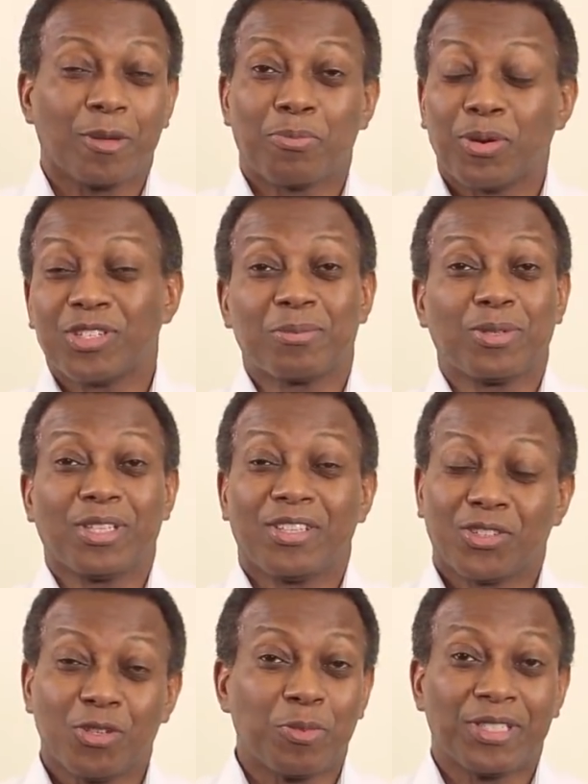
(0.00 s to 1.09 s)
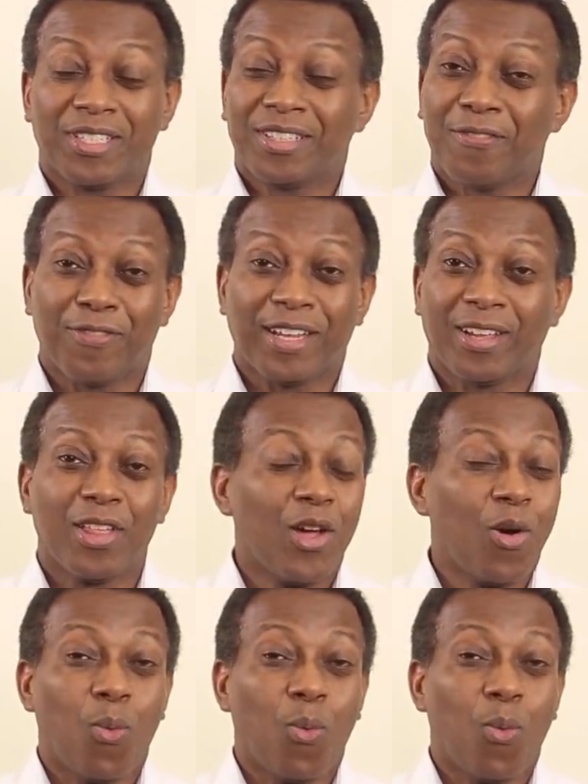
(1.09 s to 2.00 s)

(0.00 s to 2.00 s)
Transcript: the principal and the superintendent to find out